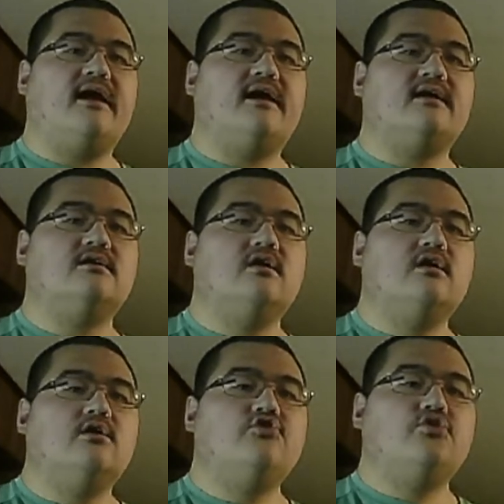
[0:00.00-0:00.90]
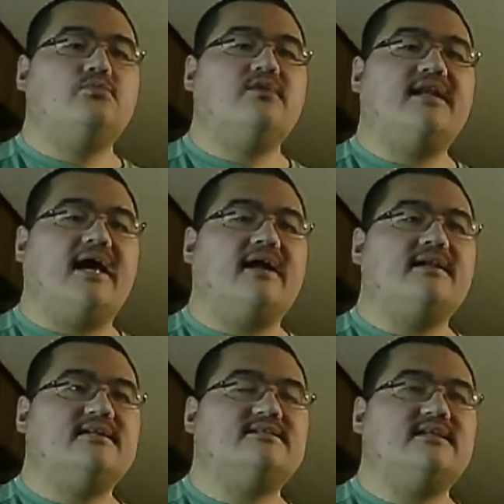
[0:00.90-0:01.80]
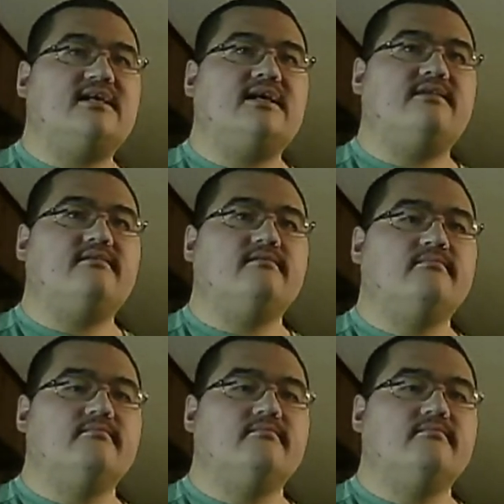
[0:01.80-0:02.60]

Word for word: and you would not need to eat